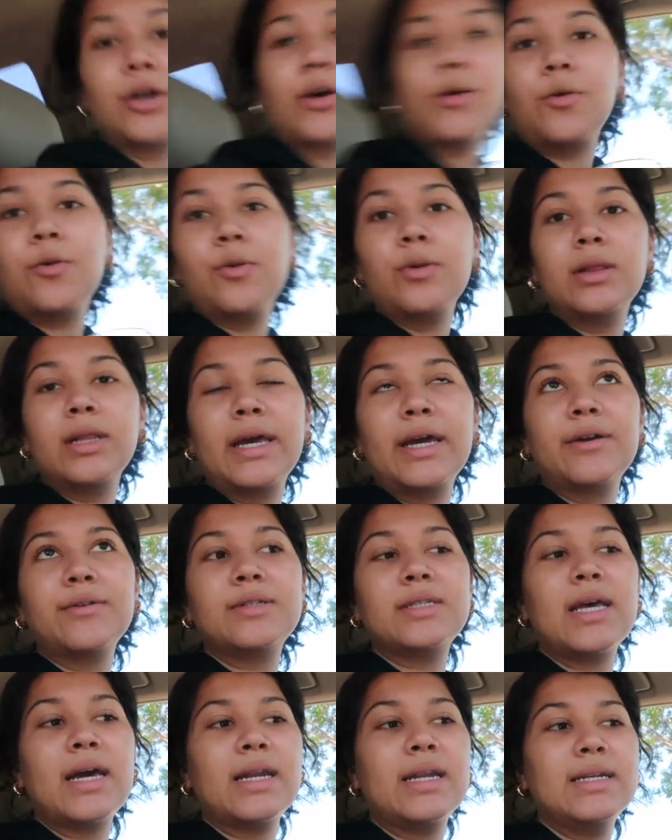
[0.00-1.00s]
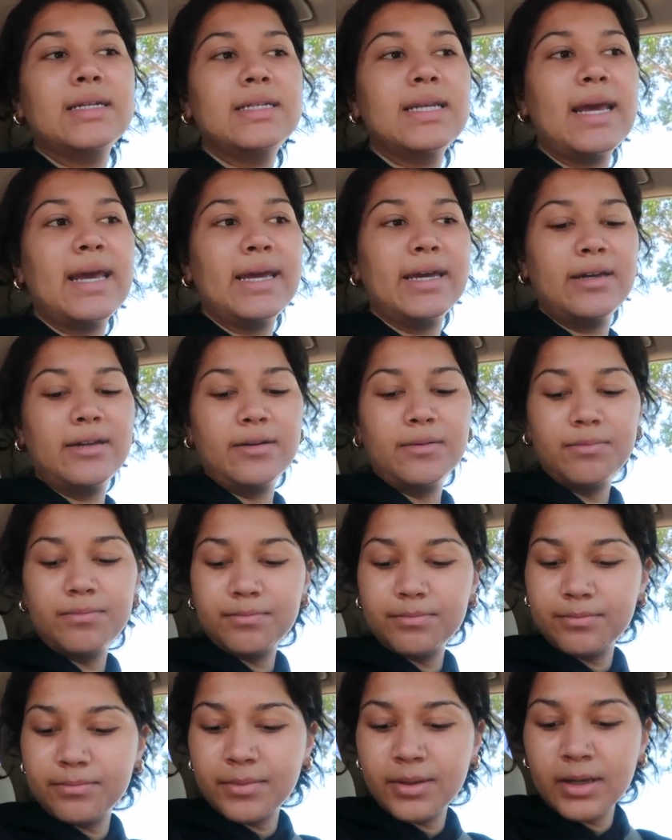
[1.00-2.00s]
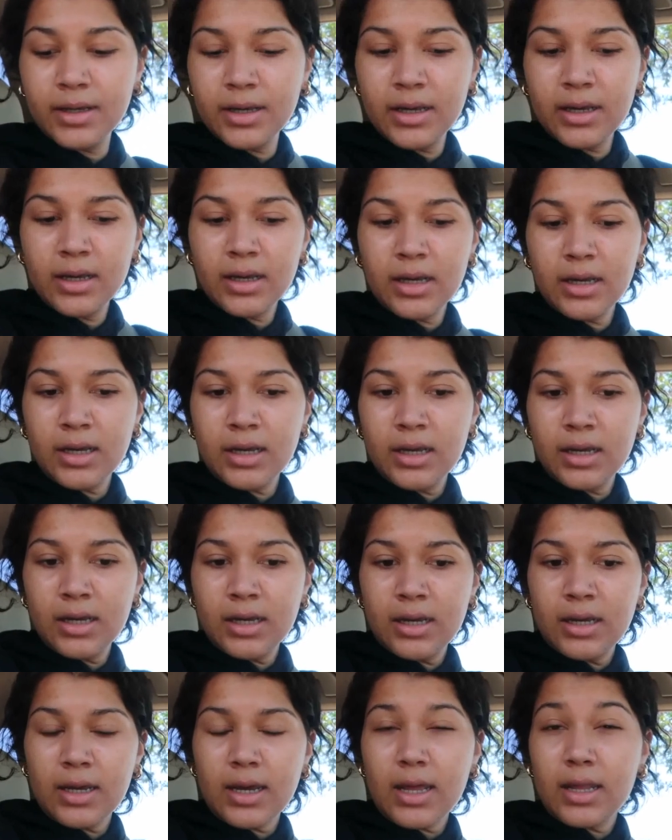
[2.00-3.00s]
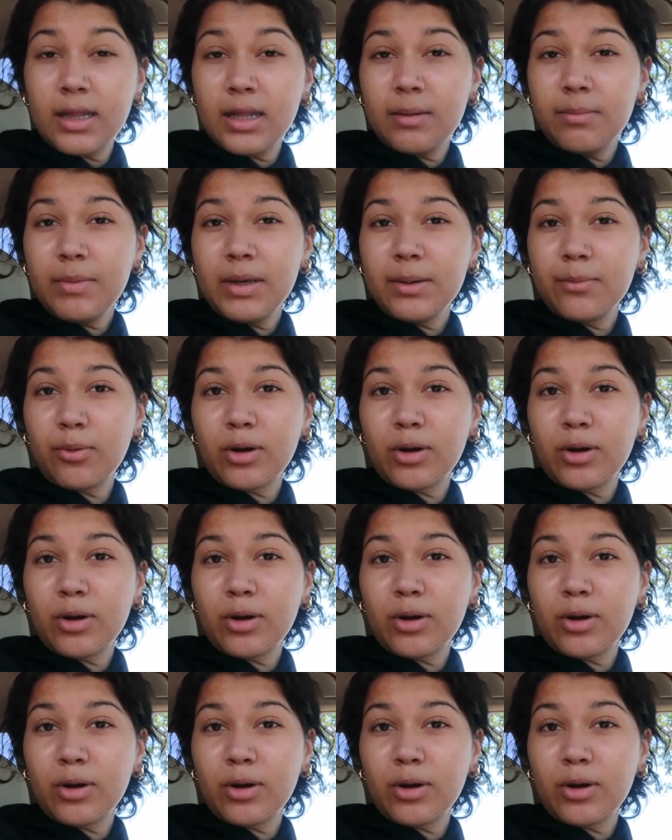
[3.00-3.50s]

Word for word: go lay outside and tan and then make